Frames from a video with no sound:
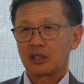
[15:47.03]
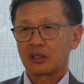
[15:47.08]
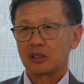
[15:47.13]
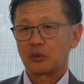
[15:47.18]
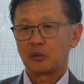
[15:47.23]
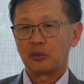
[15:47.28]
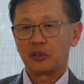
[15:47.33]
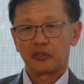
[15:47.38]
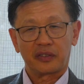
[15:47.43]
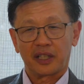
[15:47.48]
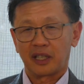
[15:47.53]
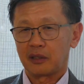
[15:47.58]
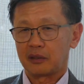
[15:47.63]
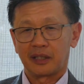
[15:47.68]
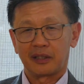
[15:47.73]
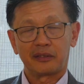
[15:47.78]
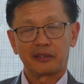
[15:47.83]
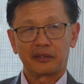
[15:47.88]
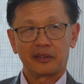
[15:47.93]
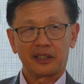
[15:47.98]
we fail
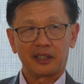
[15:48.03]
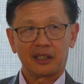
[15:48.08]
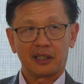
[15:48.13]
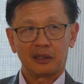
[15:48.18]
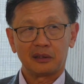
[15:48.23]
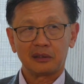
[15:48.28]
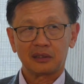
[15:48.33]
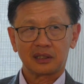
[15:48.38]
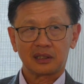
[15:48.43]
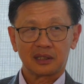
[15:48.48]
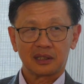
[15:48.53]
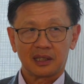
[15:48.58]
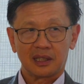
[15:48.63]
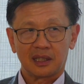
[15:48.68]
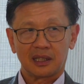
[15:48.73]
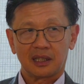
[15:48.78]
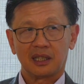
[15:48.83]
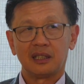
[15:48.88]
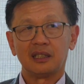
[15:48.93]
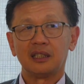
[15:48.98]
everything else,
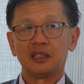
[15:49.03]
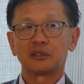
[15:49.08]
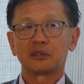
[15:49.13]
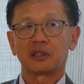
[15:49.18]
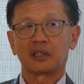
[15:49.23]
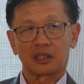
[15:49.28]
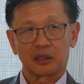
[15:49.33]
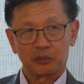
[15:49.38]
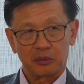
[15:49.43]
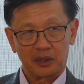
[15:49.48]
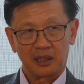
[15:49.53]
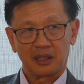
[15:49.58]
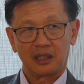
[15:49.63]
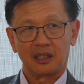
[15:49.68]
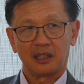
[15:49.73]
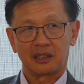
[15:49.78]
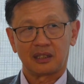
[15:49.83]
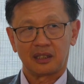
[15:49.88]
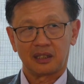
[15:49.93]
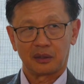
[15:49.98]
and hysterectomy
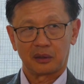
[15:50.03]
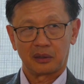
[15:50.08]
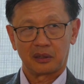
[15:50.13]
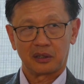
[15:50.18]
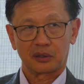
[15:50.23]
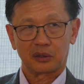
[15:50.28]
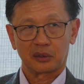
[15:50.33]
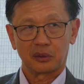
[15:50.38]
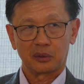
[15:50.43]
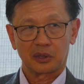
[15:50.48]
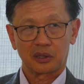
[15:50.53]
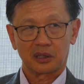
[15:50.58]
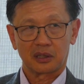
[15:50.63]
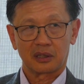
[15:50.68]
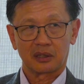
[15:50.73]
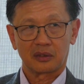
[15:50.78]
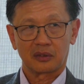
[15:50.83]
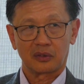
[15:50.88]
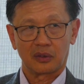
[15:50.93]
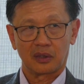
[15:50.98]
is the only solution
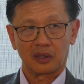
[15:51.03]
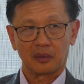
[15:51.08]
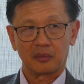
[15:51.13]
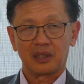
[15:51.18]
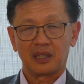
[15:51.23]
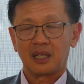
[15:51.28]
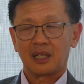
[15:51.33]
for them.